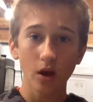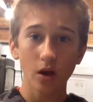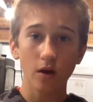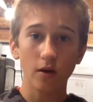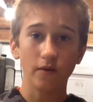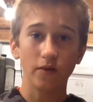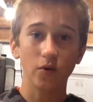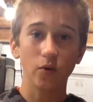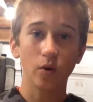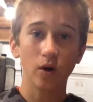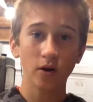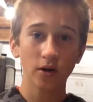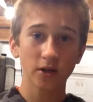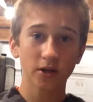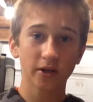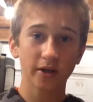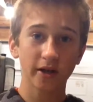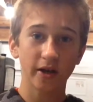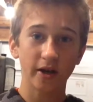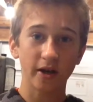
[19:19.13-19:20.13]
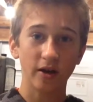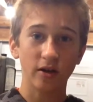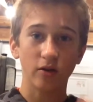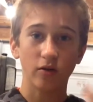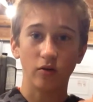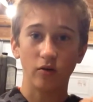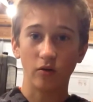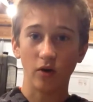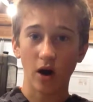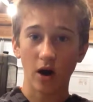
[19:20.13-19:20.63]
if you want to see
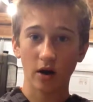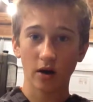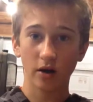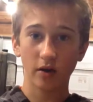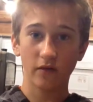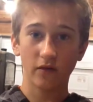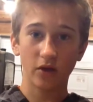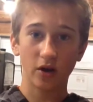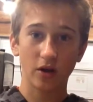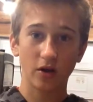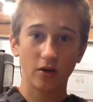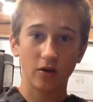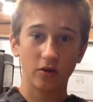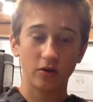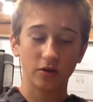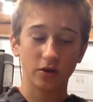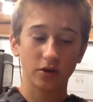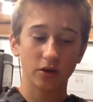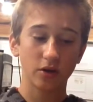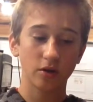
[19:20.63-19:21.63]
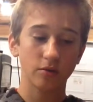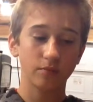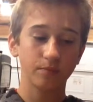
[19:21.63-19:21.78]
rocket videos,